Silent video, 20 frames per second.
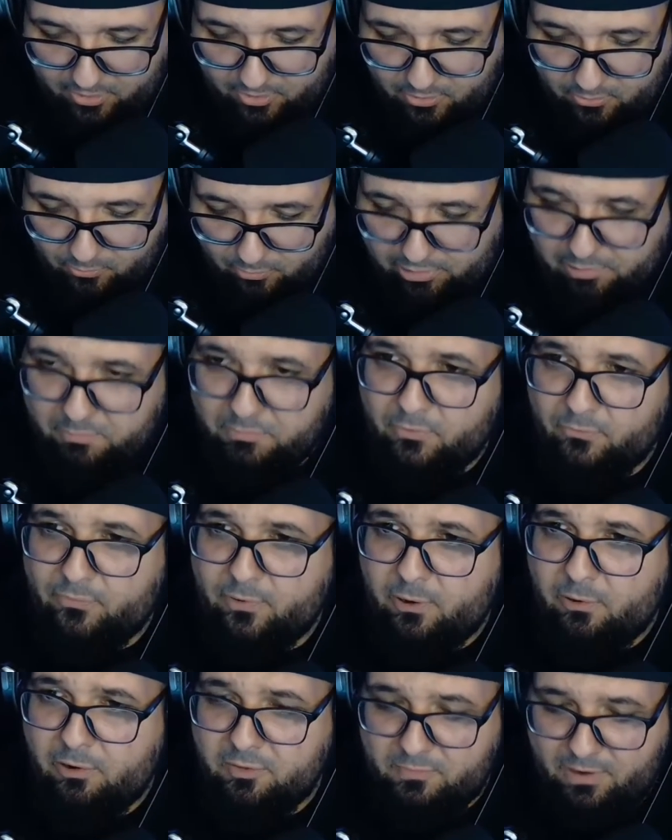Willem
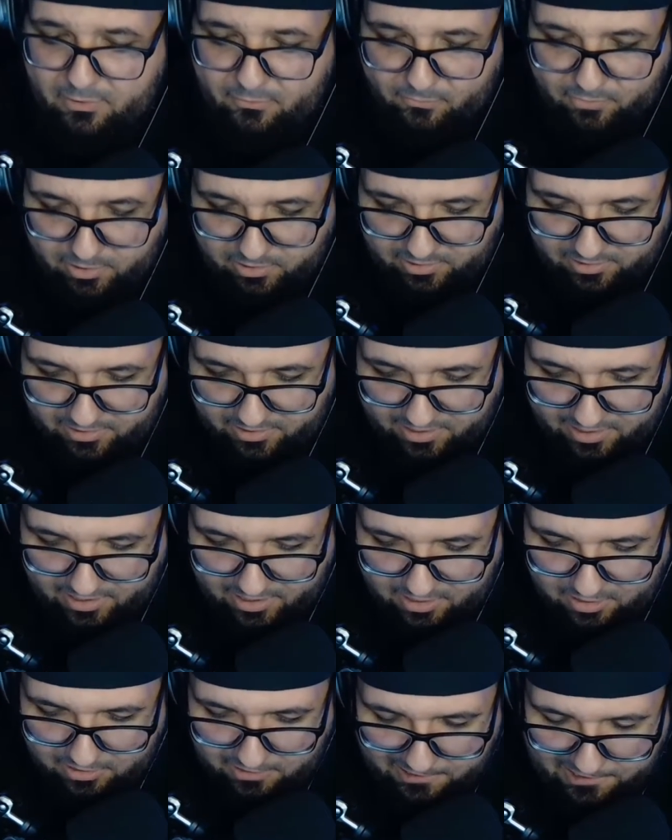Dafoe as my villain,
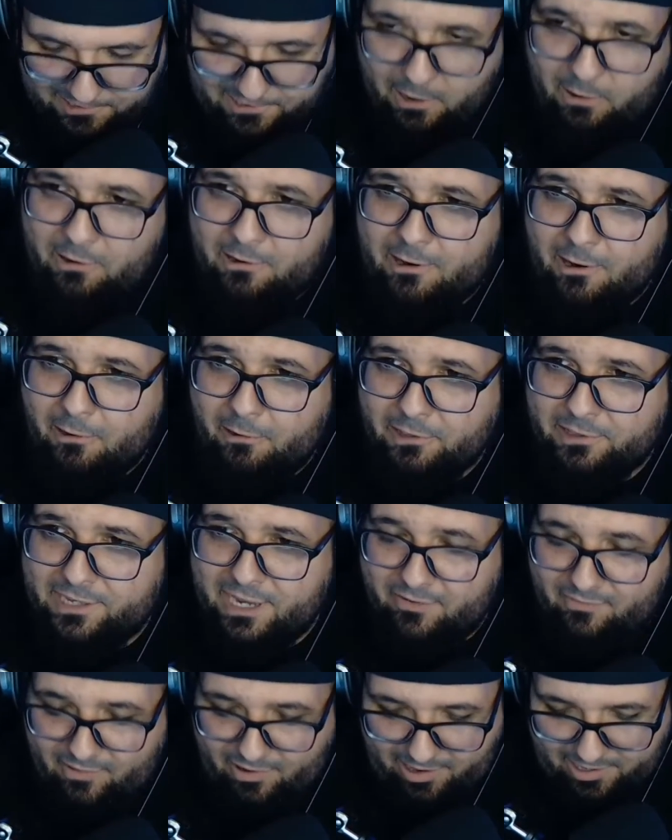Stone Cold
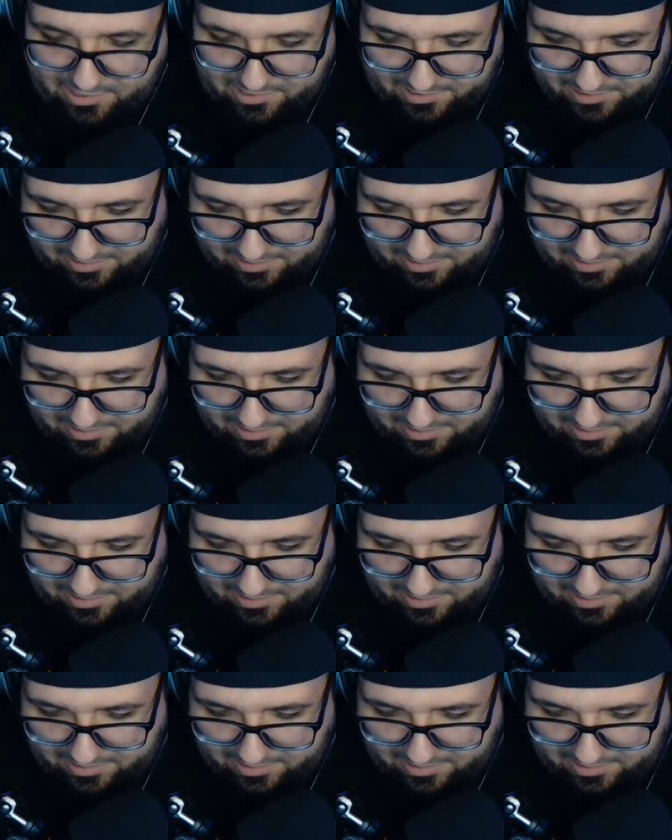Steve Austin